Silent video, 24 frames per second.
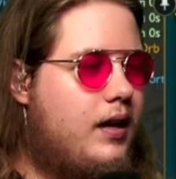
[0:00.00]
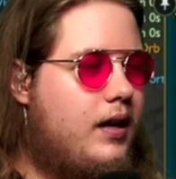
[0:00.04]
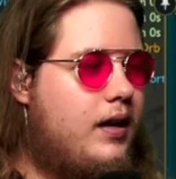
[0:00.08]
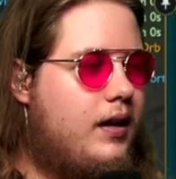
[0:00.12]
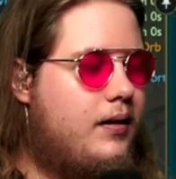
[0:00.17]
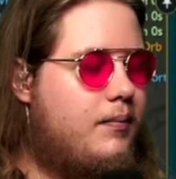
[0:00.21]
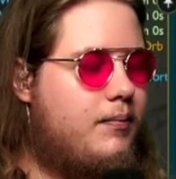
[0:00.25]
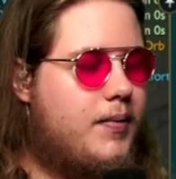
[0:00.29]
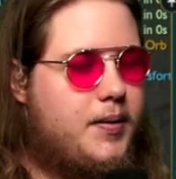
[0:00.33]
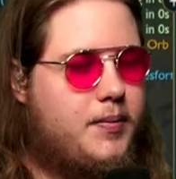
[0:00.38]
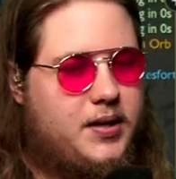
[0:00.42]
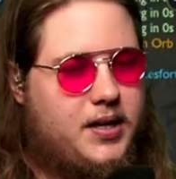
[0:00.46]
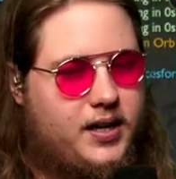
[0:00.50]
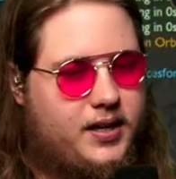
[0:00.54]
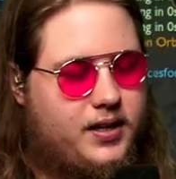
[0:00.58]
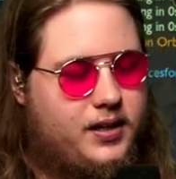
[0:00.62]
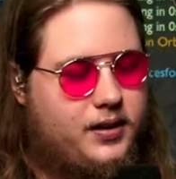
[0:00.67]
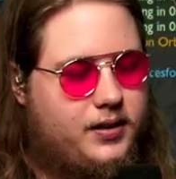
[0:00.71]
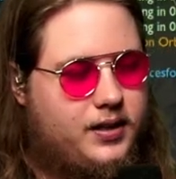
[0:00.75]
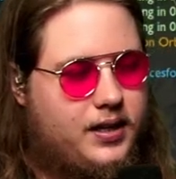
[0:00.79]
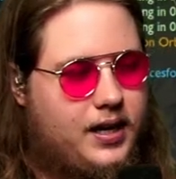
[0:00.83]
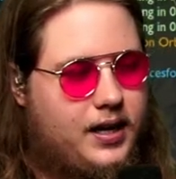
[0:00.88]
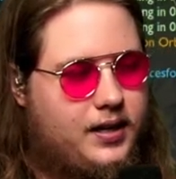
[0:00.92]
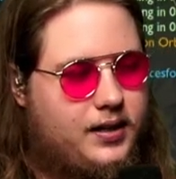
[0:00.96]
Maybe I kill
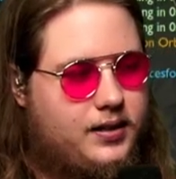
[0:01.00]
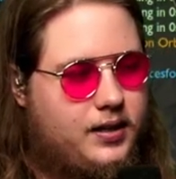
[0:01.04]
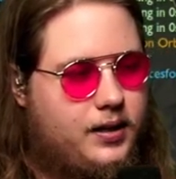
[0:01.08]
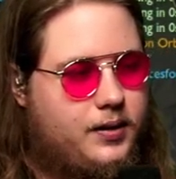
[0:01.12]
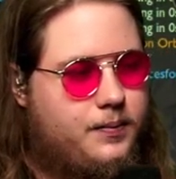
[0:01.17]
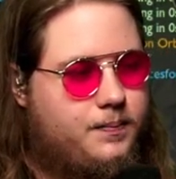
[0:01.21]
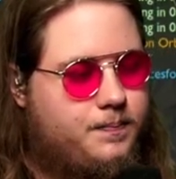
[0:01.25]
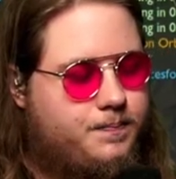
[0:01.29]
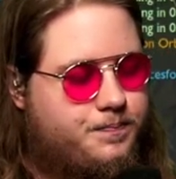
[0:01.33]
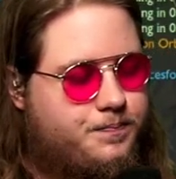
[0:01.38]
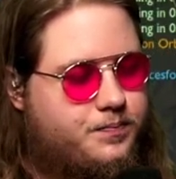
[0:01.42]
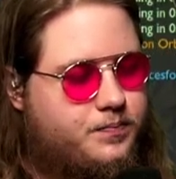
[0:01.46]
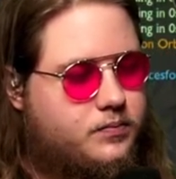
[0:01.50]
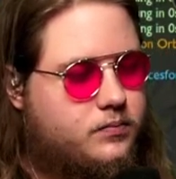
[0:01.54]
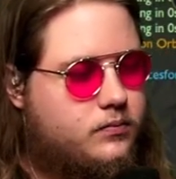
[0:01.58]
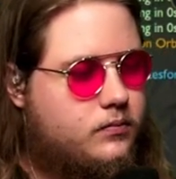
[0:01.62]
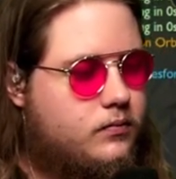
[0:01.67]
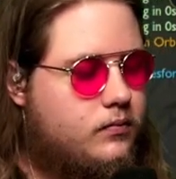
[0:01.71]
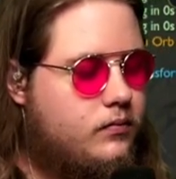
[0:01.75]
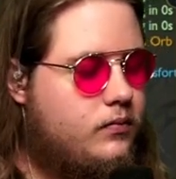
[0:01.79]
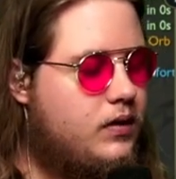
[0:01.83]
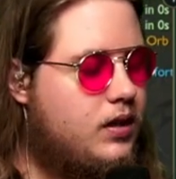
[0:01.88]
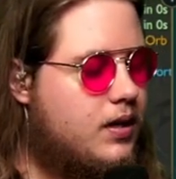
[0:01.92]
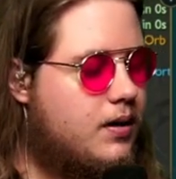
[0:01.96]
the Caitlyn,
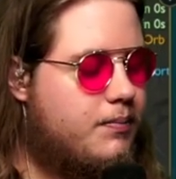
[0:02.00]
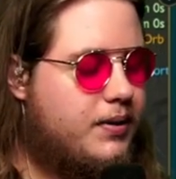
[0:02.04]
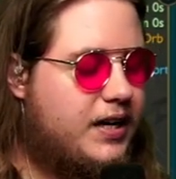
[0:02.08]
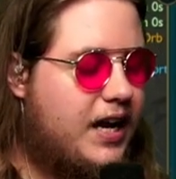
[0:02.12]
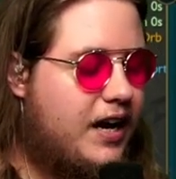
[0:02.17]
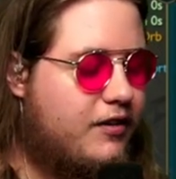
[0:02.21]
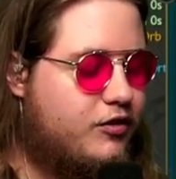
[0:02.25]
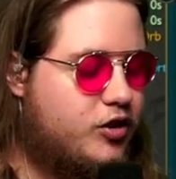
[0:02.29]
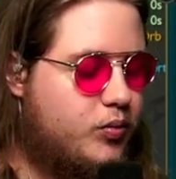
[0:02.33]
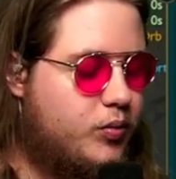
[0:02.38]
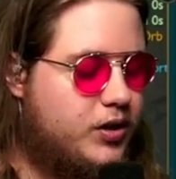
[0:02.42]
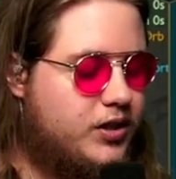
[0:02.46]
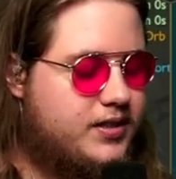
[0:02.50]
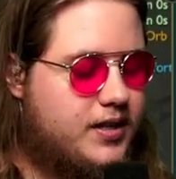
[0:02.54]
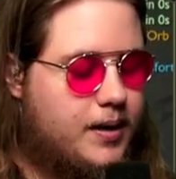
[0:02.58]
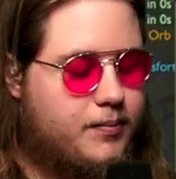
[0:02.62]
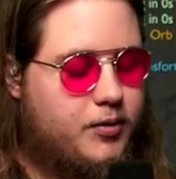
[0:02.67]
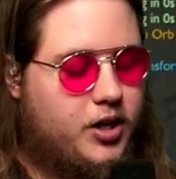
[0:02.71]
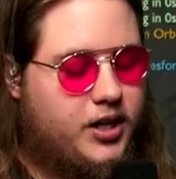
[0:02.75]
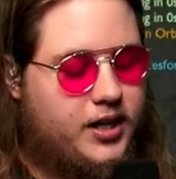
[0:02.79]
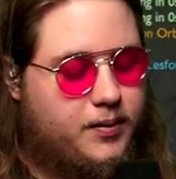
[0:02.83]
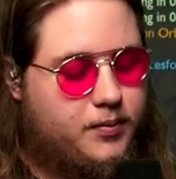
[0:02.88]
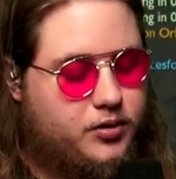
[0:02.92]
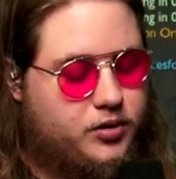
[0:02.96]
but afterwards I'm
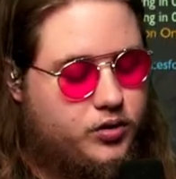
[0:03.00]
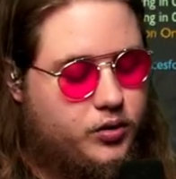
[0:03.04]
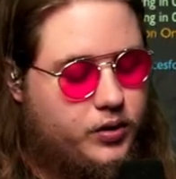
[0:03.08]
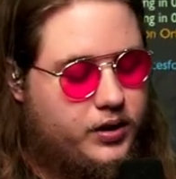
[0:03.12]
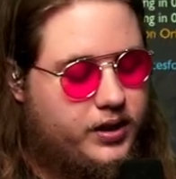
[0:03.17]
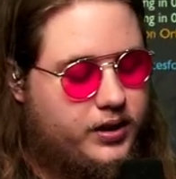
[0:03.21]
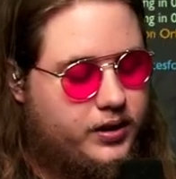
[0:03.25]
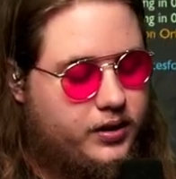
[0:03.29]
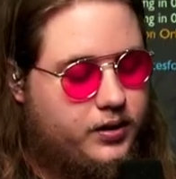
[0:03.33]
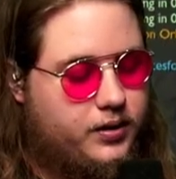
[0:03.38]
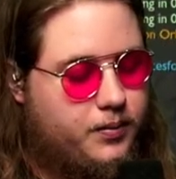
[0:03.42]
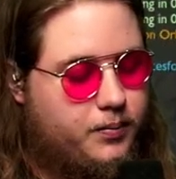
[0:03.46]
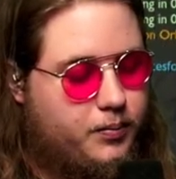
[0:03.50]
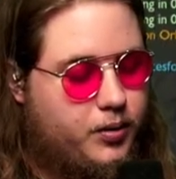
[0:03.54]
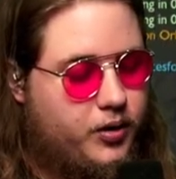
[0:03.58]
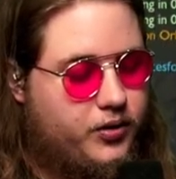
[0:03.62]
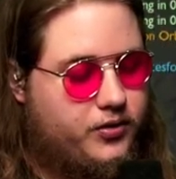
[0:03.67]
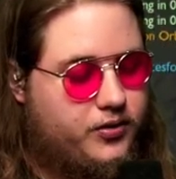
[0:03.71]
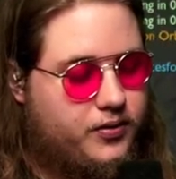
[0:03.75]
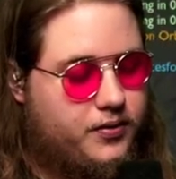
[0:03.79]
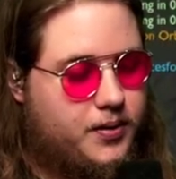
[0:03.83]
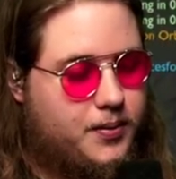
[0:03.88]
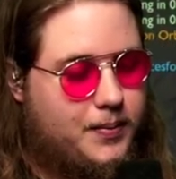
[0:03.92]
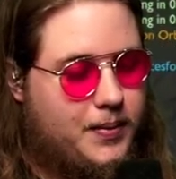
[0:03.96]
not able to kill both
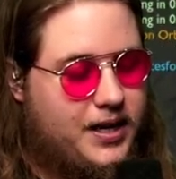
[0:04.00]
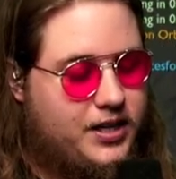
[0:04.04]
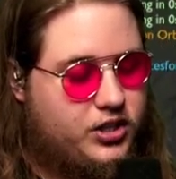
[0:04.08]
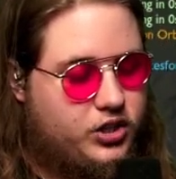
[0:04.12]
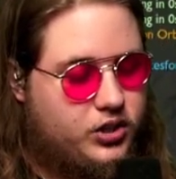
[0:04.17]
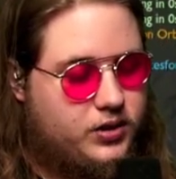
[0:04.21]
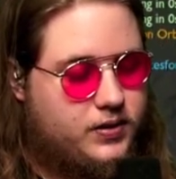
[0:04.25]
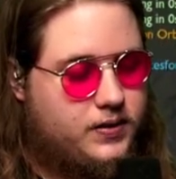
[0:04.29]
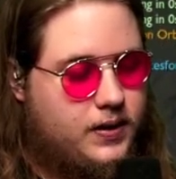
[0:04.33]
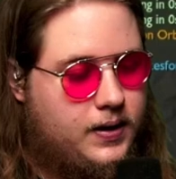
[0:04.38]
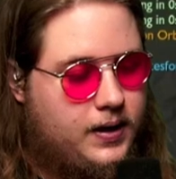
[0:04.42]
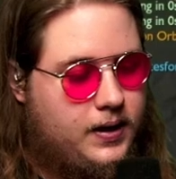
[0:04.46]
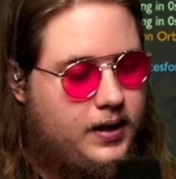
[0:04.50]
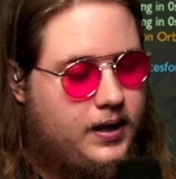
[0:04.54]
of the mages,